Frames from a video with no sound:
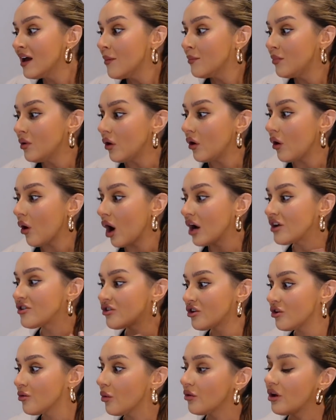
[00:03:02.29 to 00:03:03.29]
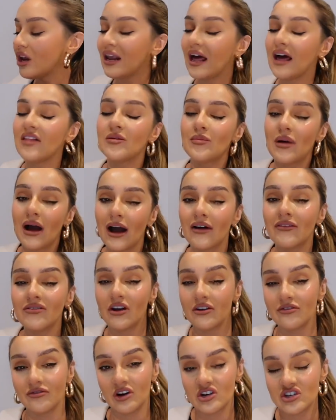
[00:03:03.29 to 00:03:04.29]
But I do want to let them have
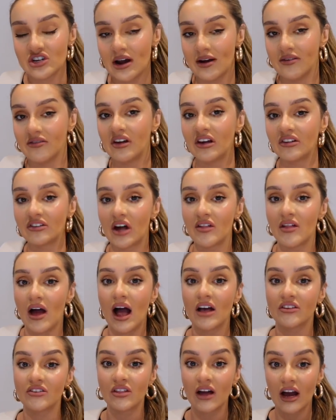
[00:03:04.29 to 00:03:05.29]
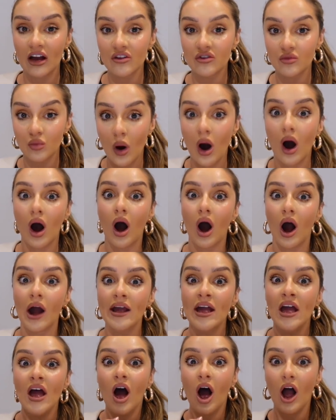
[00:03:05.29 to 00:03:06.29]
like fresh air and things like that. So that's
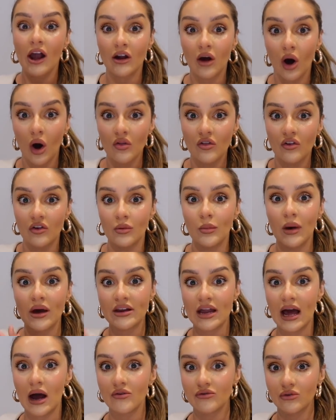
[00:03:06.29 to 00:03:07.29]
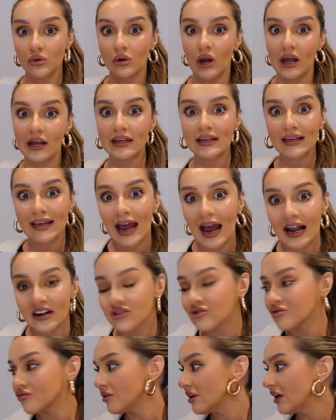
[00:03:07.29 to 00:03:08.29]
why I got them an outdoor like
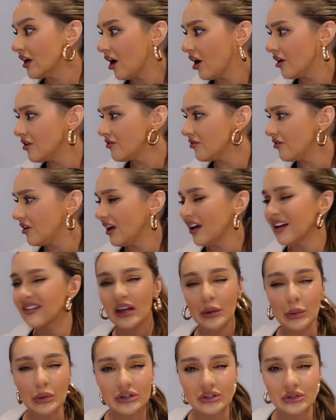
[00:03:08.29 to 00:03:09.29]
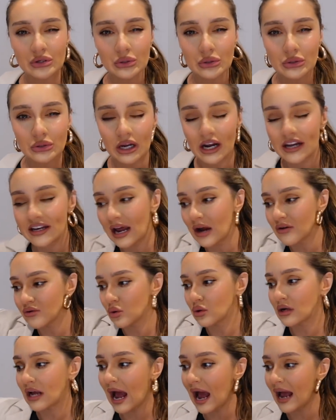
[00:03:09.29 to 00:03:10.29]
cattery kind of thing. Is that what it's called? Like an
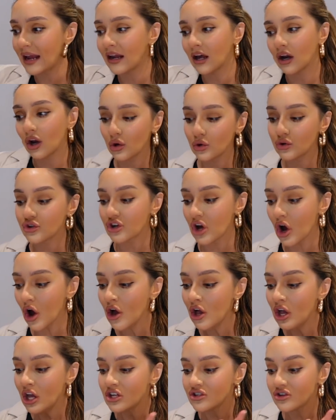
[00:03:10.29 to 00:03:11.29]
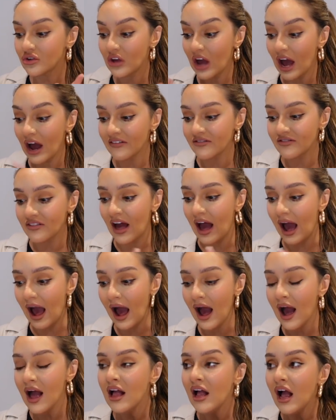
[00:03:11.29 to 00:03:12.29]
outdoor cat enclosure. So they have
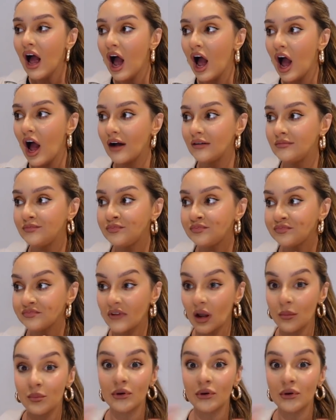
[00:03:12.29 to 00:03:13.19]
that.